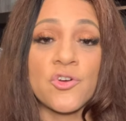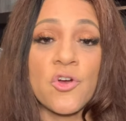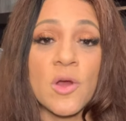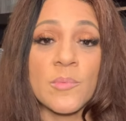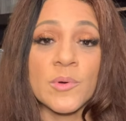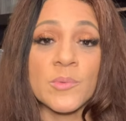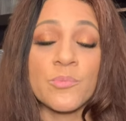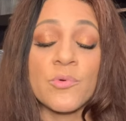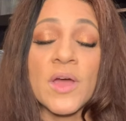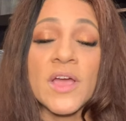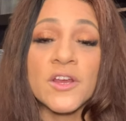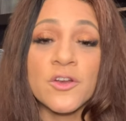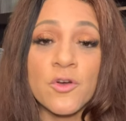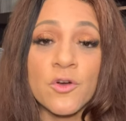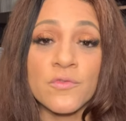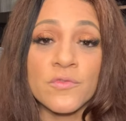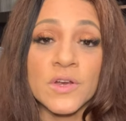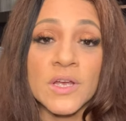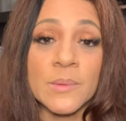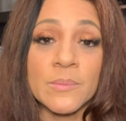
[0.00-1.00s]
Carmen Bryant,
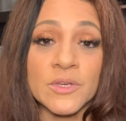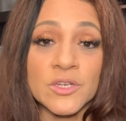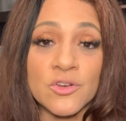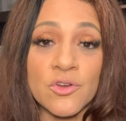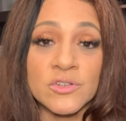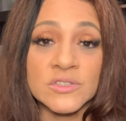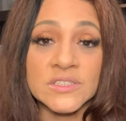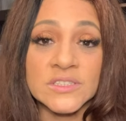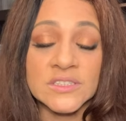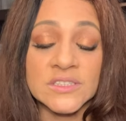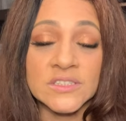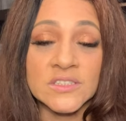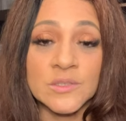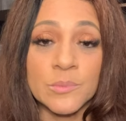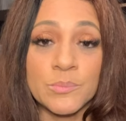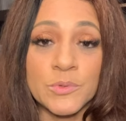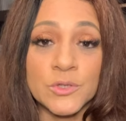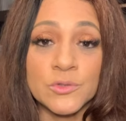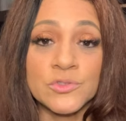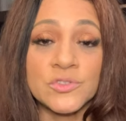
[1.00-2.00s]
Overcoming Narcissist
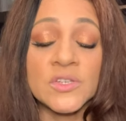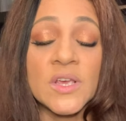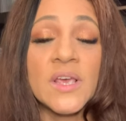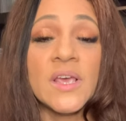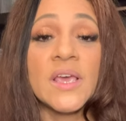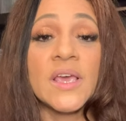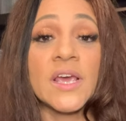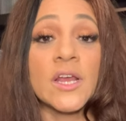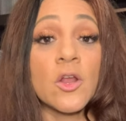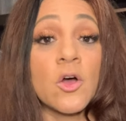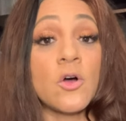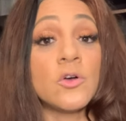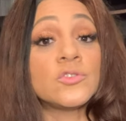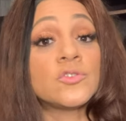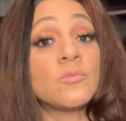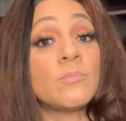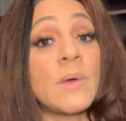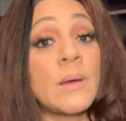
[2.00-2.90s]
Abuse, and also